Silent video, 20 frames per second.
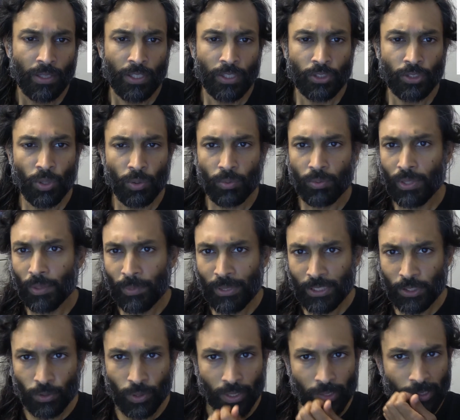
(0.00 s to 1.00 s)
So let me
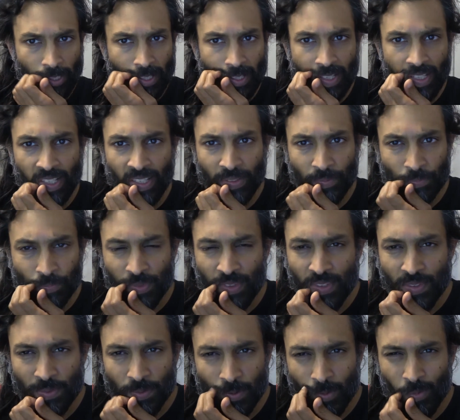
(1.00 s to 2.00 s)
just quickly
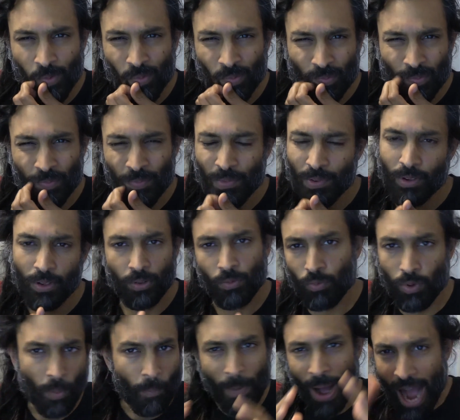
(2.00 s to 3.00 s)

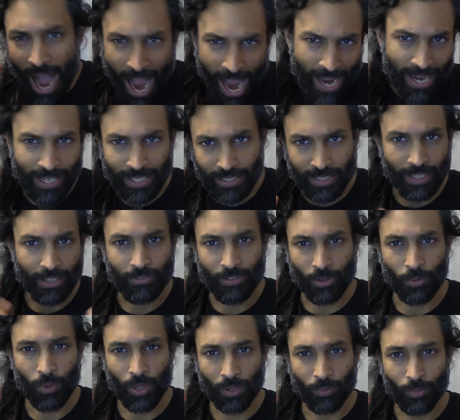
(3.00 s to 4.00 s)
remind
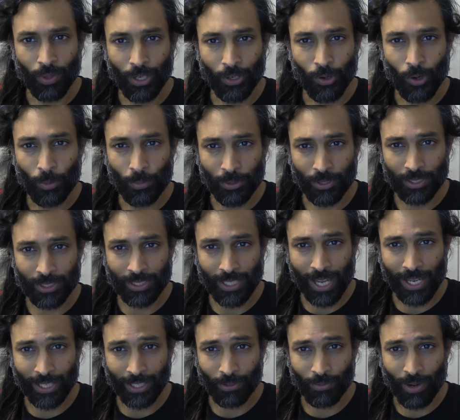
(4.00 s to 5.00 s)
everyone what
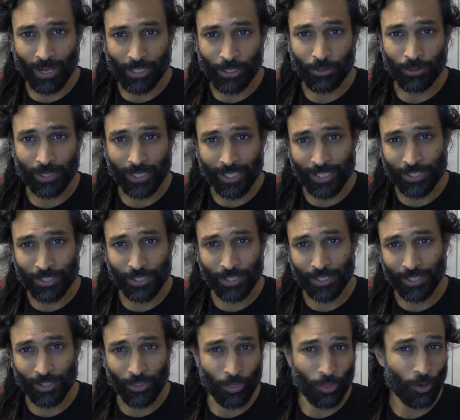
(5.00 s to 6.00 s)
homeostatic
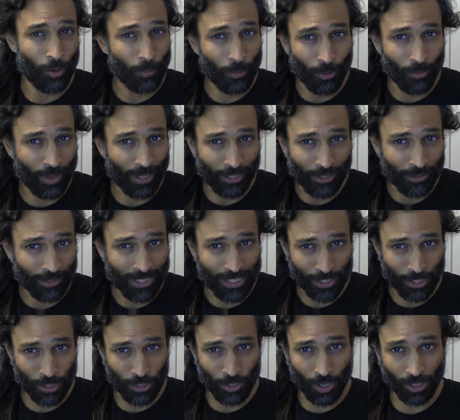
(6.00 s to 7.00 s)
regulation and
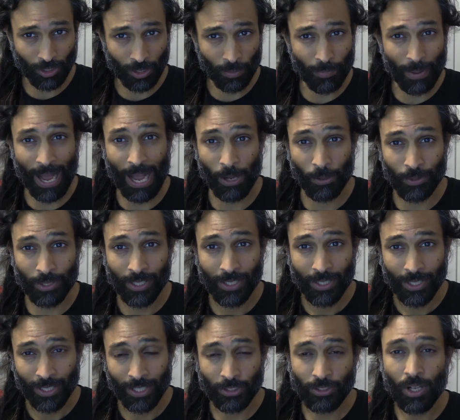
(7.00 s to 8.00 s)
thermoregulation is all about.
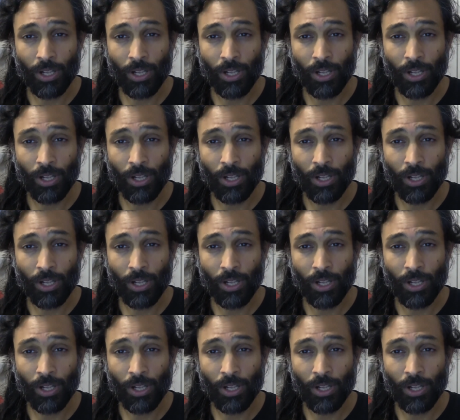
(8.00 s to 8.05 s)
And it's